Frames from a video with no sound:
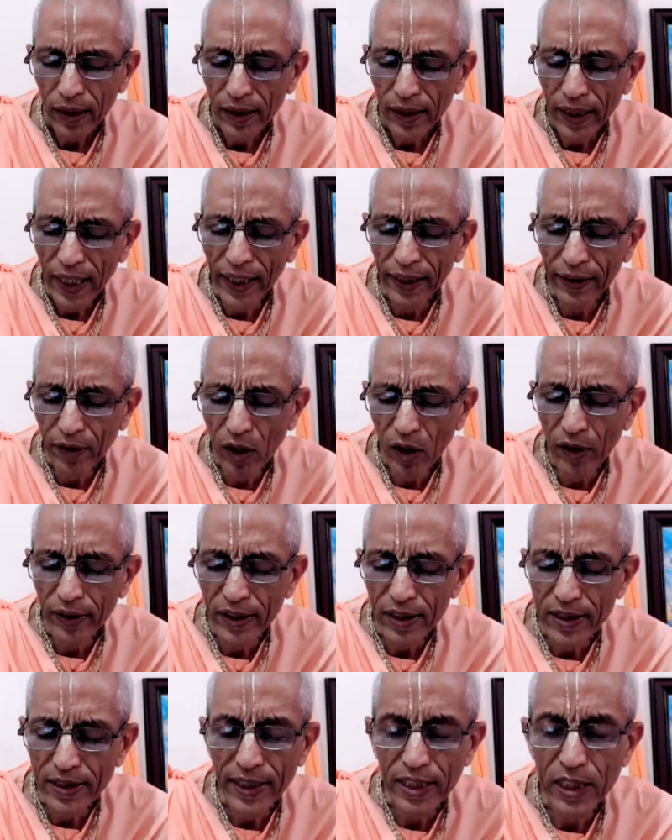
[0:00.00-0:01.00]
Later on,
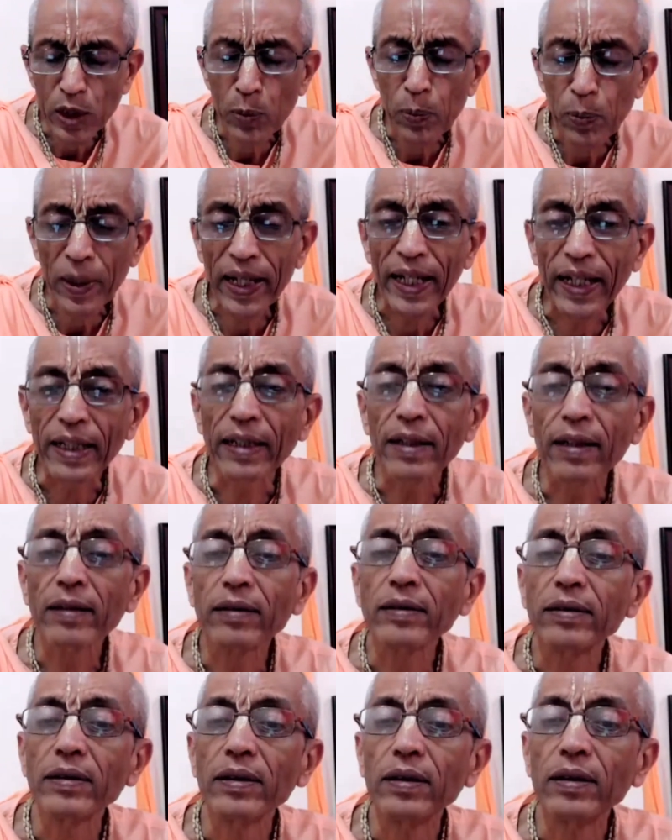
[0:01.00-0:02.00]
it's
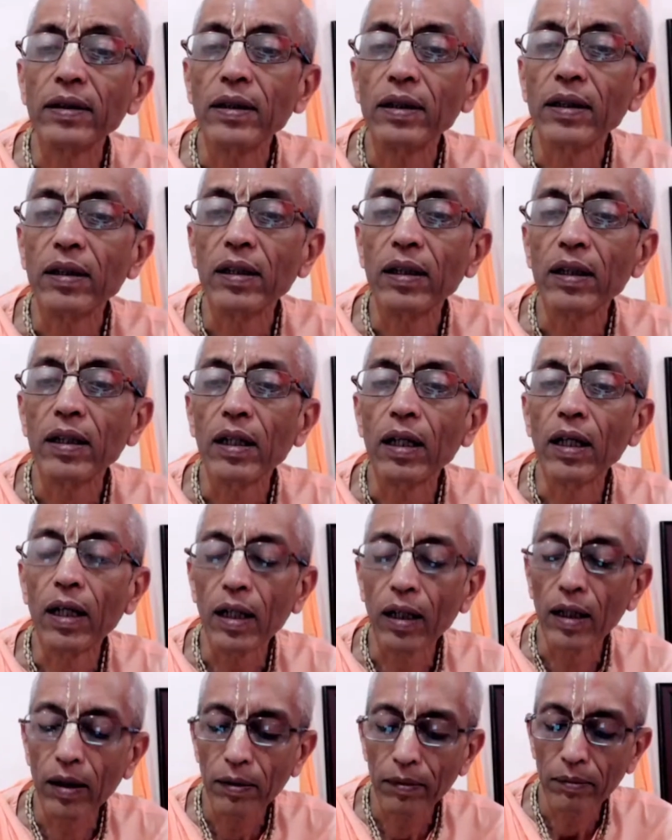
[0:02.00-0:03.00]
explained
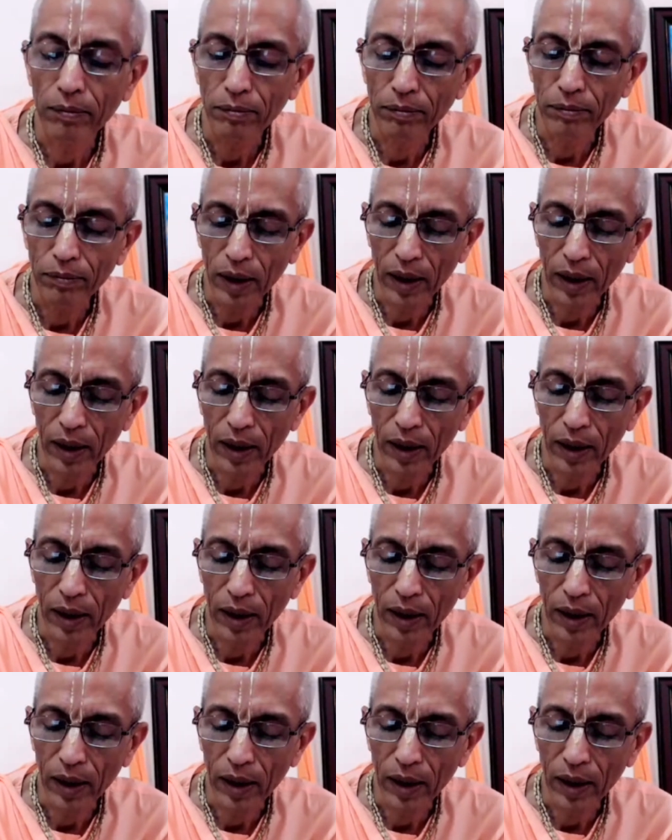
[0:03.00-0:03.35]
that